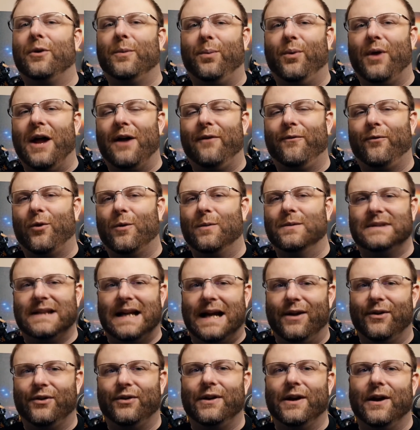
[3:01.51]
platforms
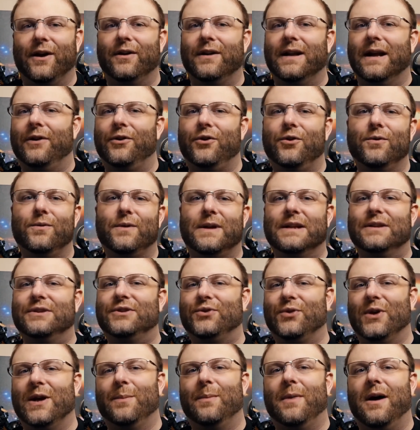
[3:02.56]
out there that you can
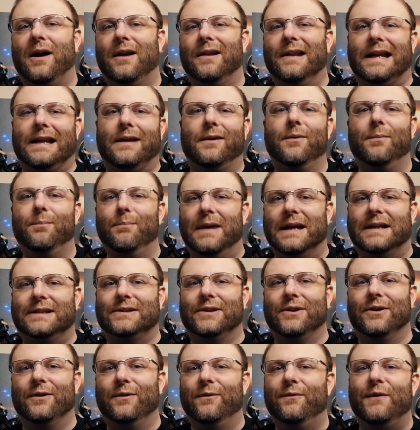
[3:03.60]
stream on, like
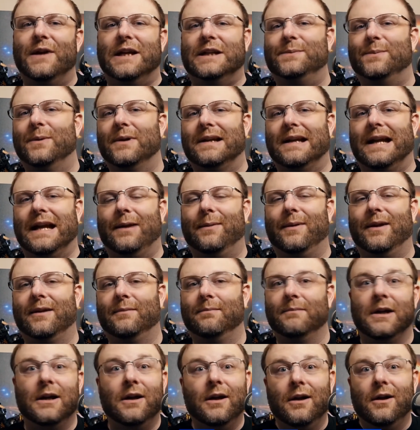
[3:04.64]
Mixer, Facebook Gaming,
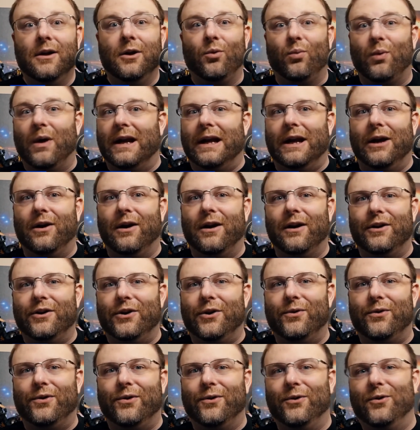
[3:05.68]
right here on
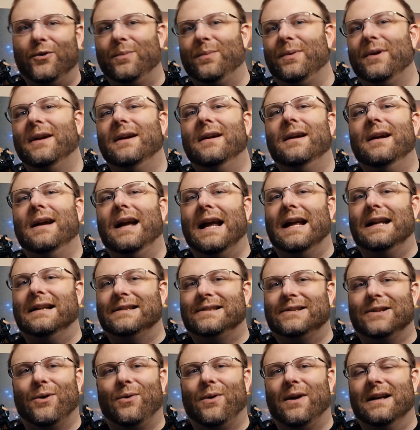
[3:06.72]
YouTube, and
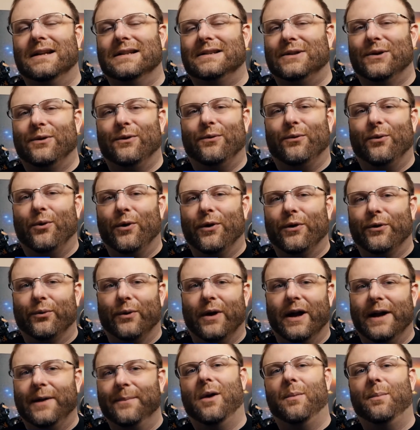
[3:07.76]
so on and so forth,
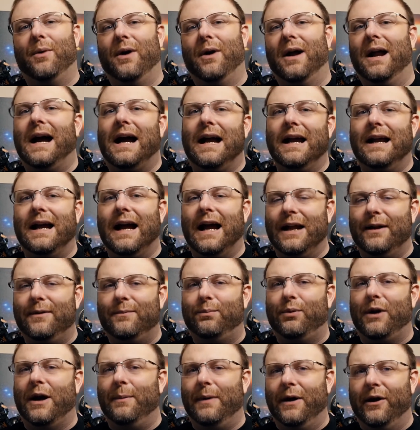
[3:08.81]
right? But I
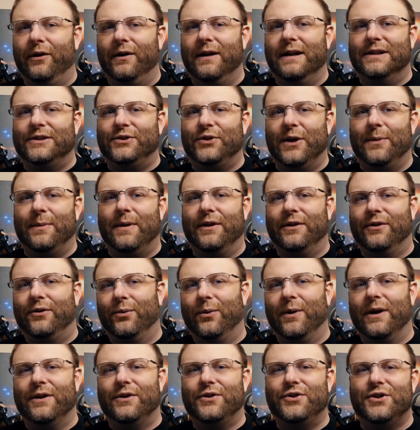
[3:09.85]
primarily stream on
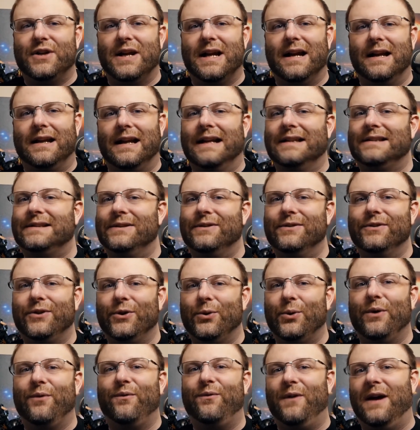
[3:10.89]
Twitch, and I still do
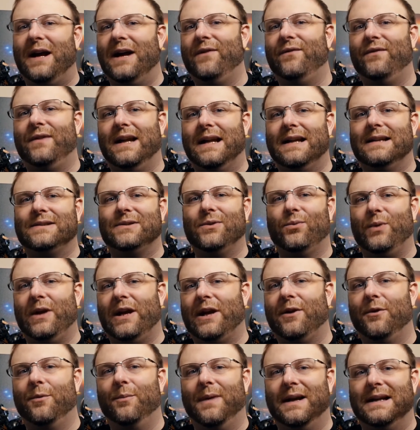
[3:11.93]
it 5 days a
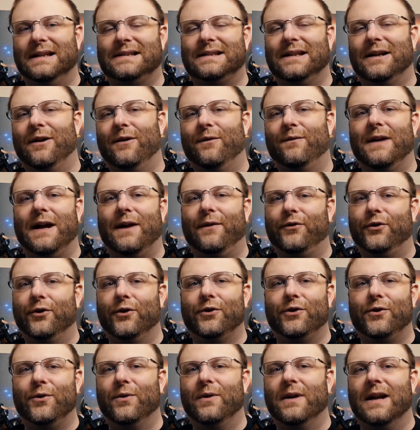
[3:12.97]
week myself after
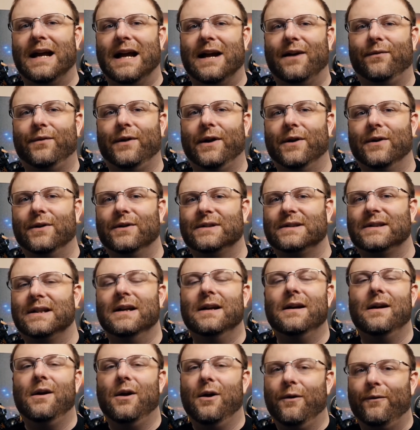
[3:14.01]
2.5 years.
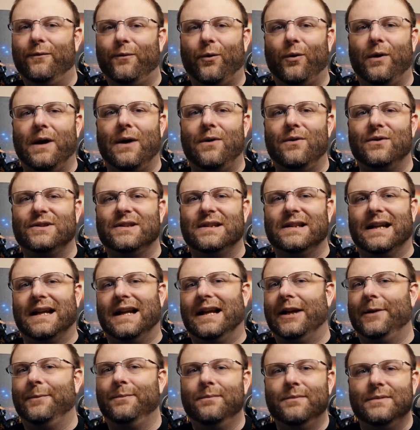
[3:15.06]
4 hours a
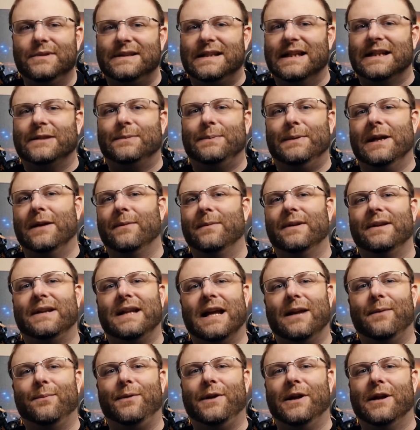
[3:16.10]
day, 6 p.m. and
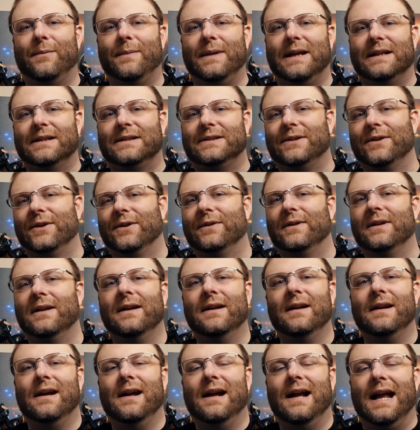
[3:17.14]
10 p.m. Eastern,
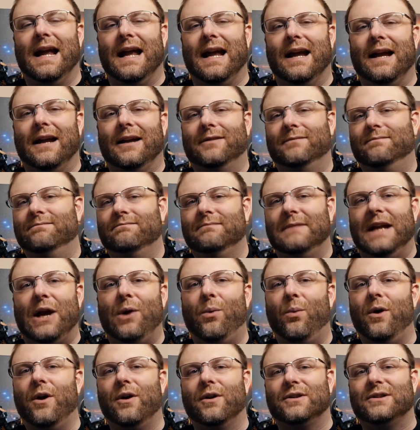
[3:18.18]
and it
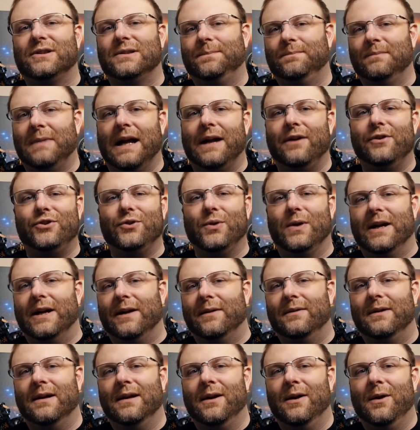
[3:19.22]
works. I enjoy it,
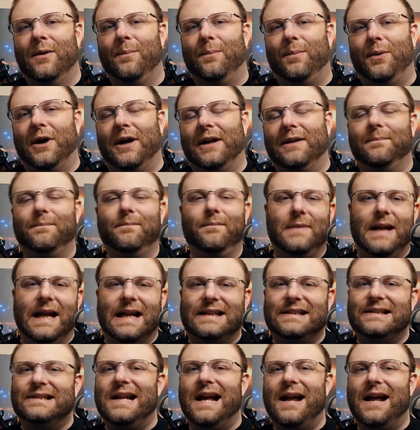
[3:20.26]
but
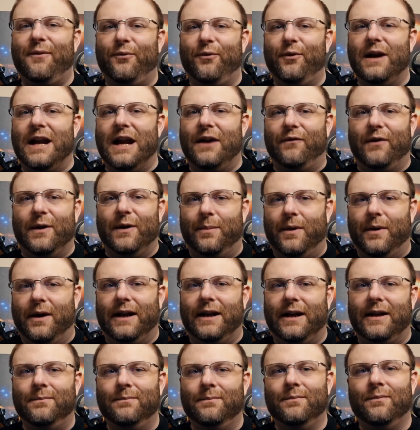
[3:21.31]
it's not for
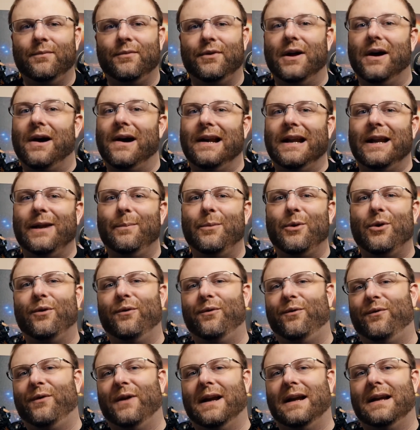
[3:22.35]
everybody. The honeymoon
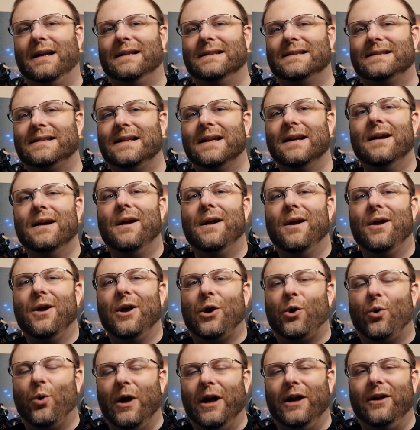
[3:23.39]
phase
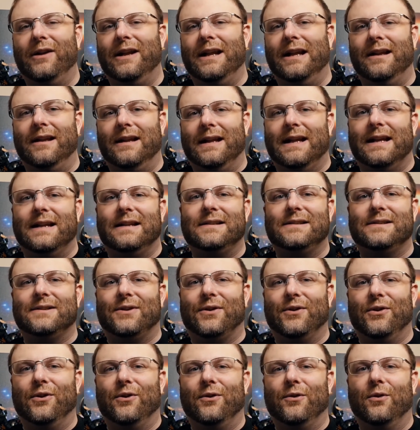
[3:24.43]
quickly leads
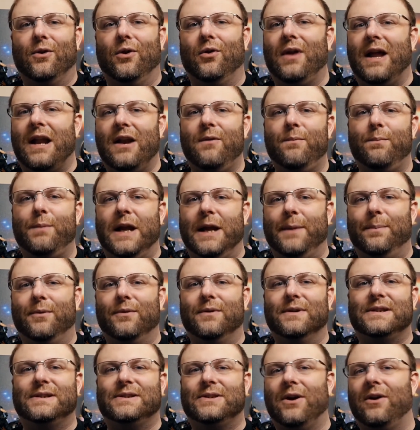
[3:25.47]
to a lot of people
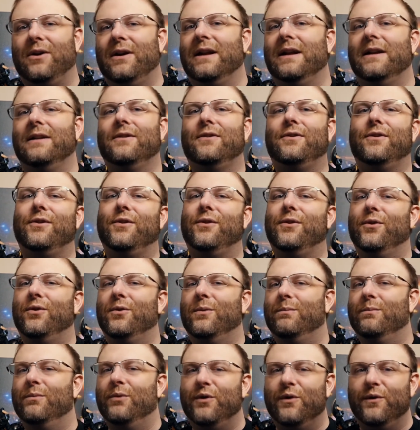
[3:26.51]
starting to
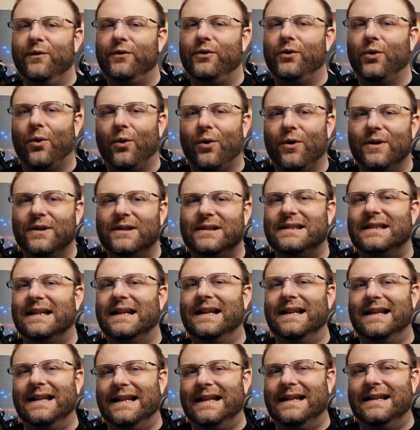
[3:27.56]
move towards
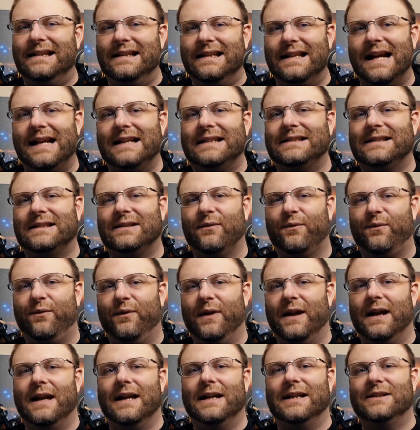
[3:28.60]
the next
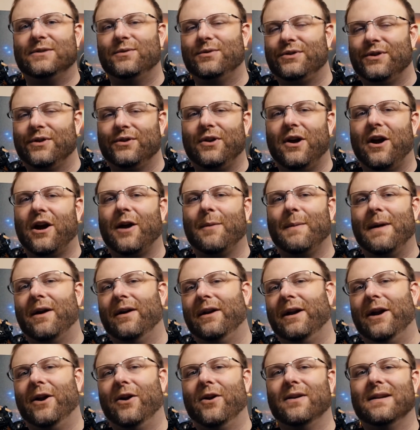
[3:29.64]
phase, which I'll talk about
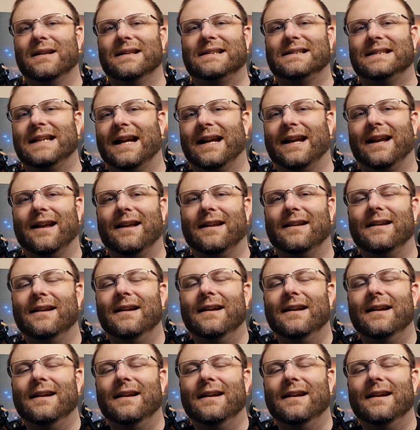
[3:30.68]
here in a second.